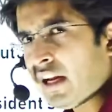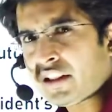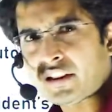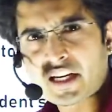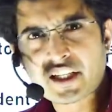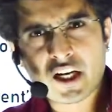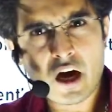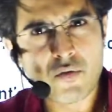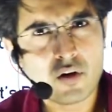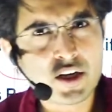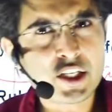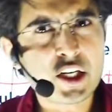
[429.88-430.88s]
that
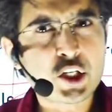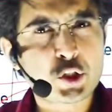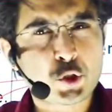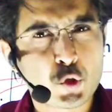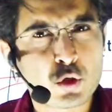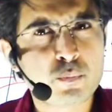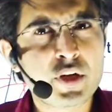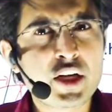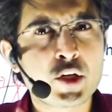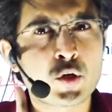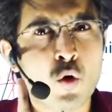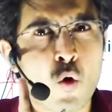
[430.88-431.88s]
governor should be
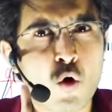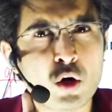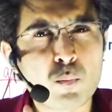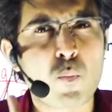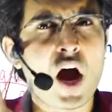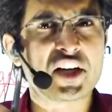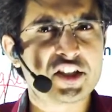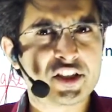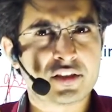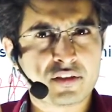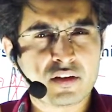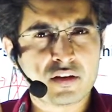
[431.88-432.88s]

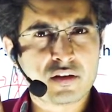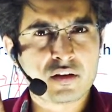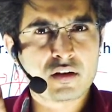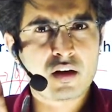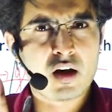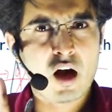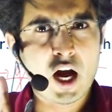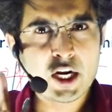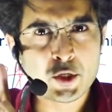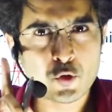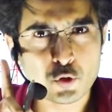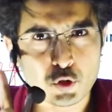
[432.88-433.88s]
non-partisan, a
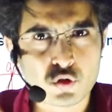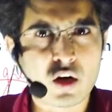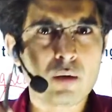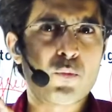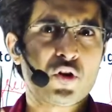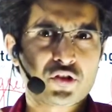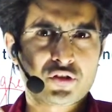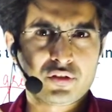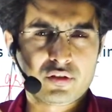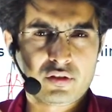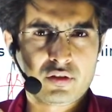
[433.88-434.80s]
neutral person.